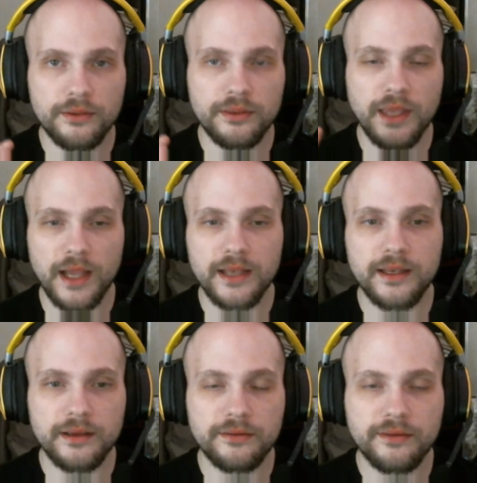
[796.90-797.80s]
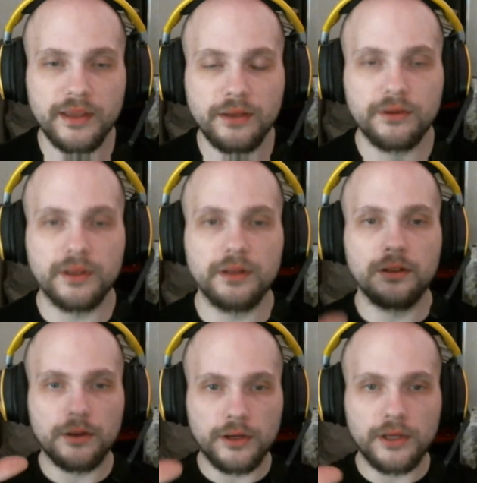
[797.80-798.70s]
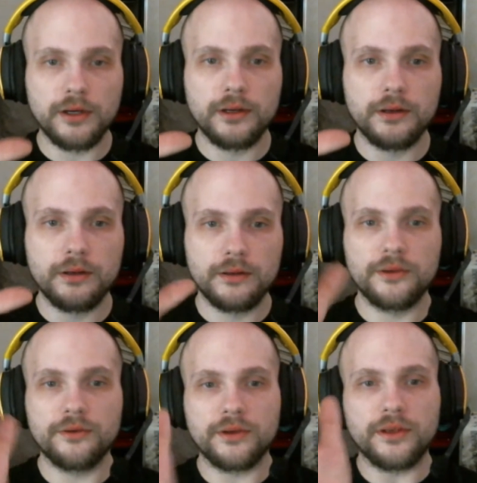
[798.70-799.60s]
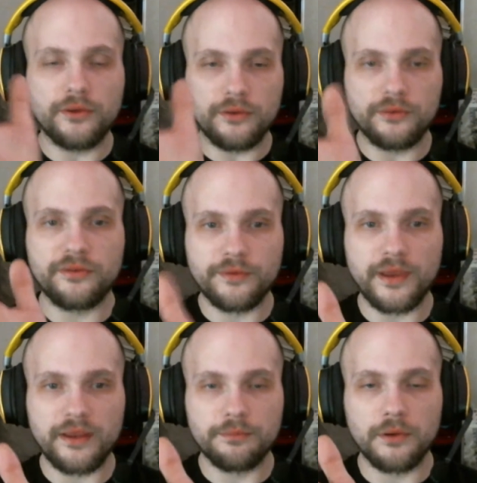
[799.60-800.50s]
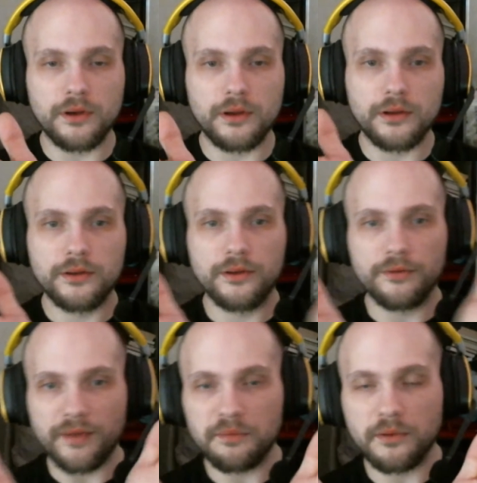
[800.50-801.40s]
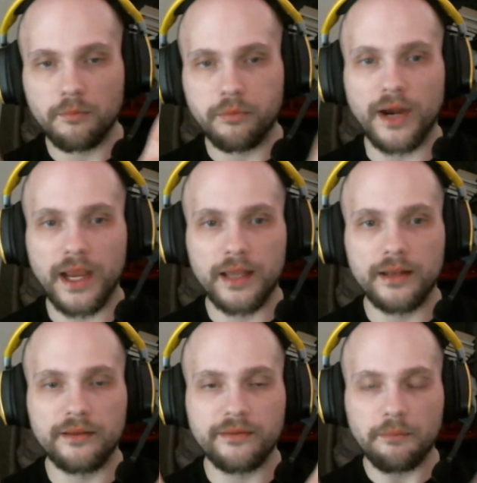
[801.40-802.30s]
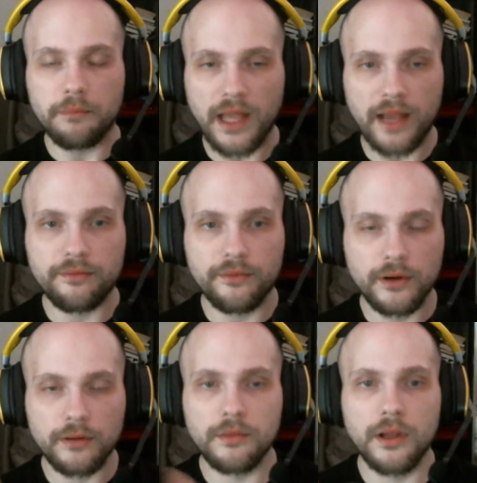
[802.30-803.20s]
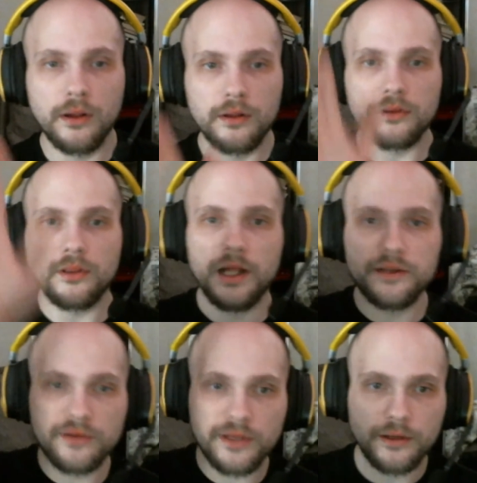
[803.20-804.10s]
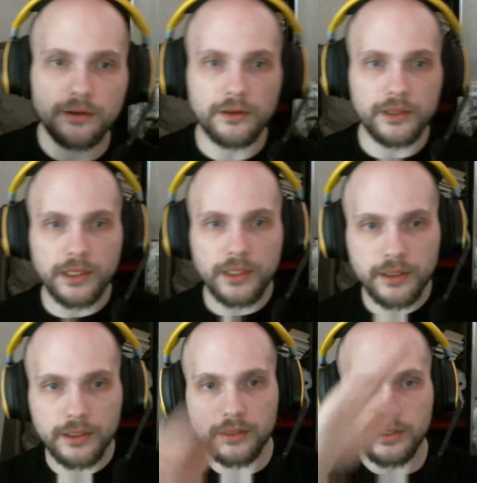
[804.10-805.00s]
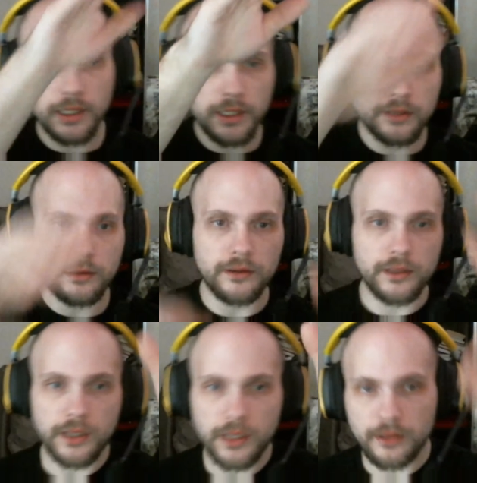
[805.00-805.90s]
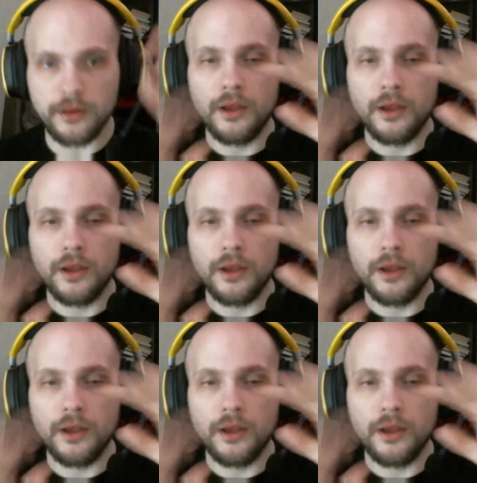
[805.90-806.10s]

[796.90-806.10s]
The idea is that you can use Facebook, your Facebook brand as a platform to launch here and here and here and here.